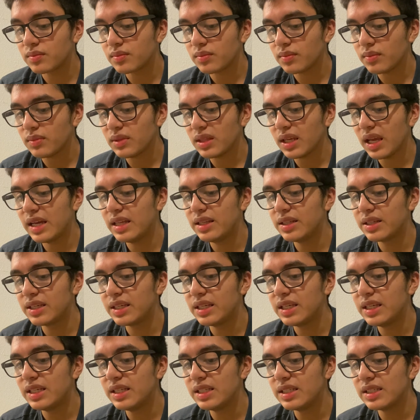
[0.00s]
And the
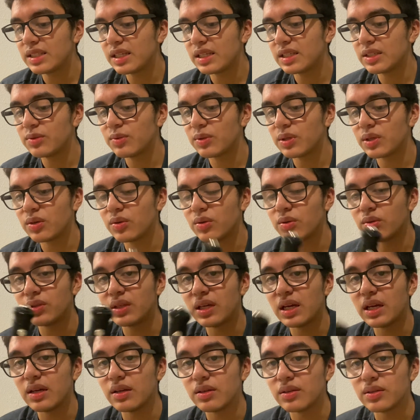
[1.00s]
keys that you want to hold
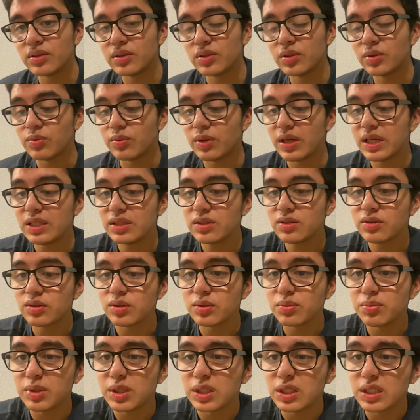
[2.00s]
down to raise those
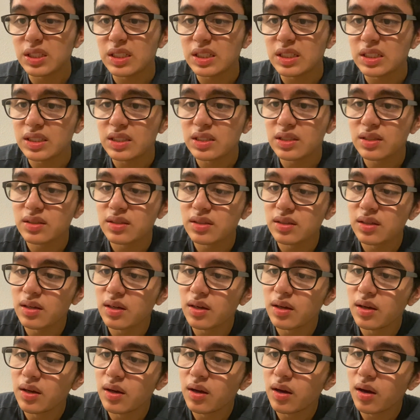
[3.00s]
bridge keys
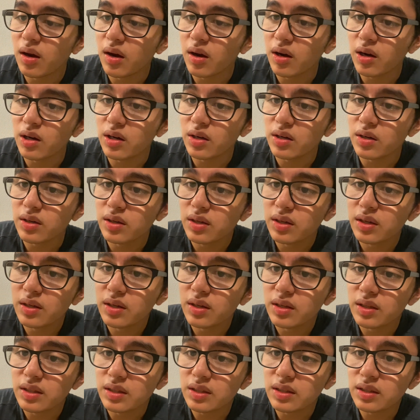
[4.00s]
are
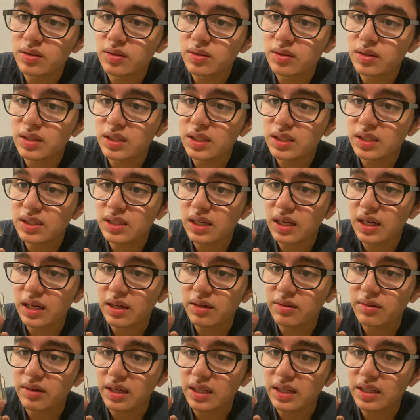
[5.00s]
this guy
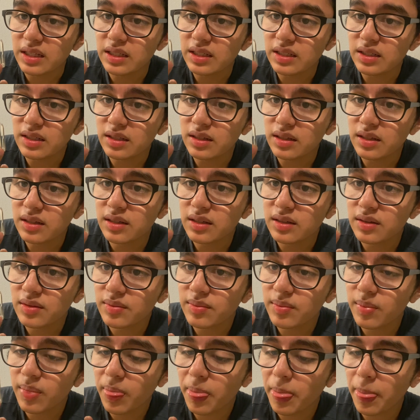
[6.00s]
right here,
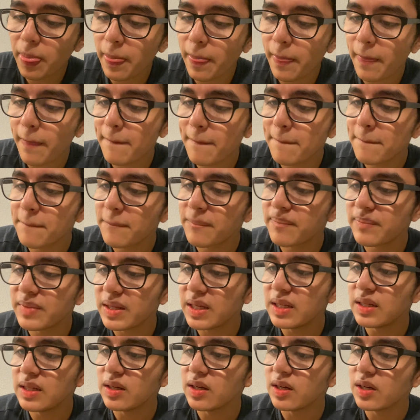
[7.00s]

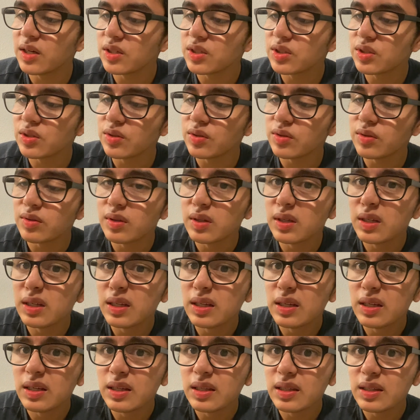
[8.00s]
and also
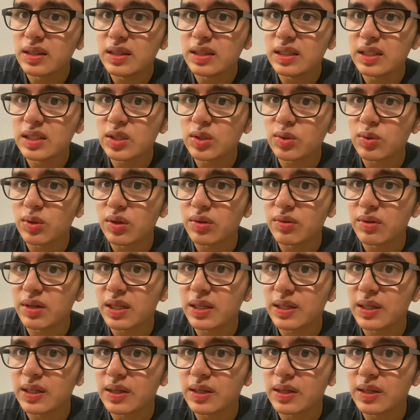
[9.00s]
this one right here.